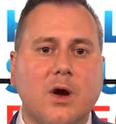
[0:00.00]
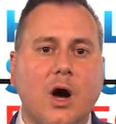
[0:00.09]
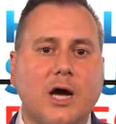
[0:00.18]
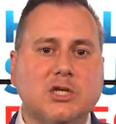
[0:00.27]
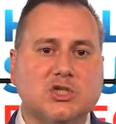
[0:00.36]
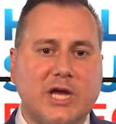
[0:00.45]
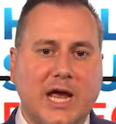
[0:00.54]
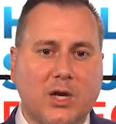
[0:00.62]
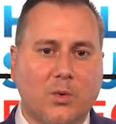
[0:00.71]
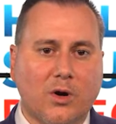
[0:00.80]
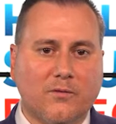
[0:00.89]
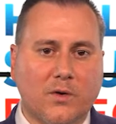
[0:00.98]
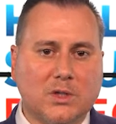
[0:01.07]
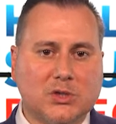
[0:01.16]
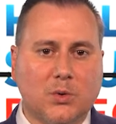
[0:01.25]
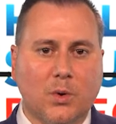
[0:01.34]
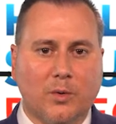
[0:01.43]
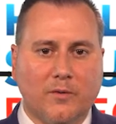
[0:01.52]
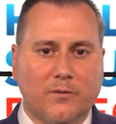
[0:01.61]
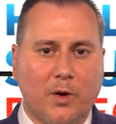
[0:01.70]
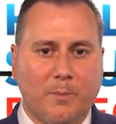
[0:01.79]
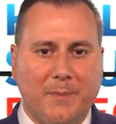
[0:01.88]
on January 1st, you will
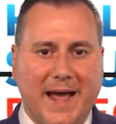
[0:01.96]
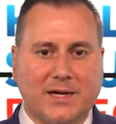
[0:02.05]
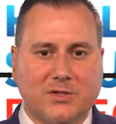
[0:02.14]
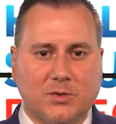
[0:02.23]
revert back